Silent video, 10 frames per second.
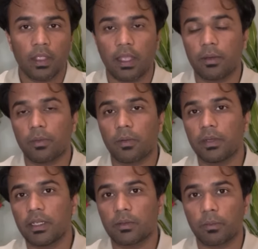and
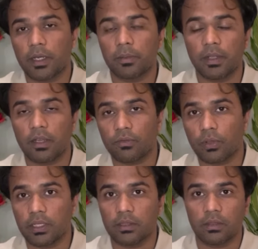probably it might be helpful
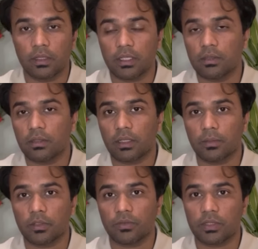in
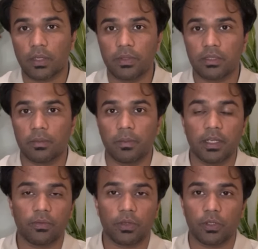terms of saving some money
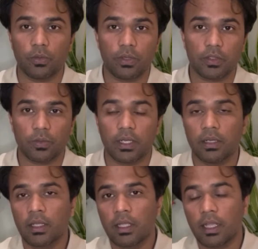for you as well,
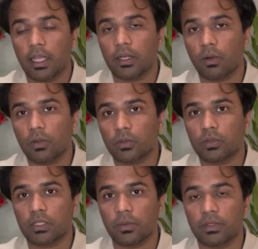and also
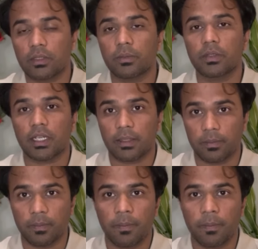saving some time.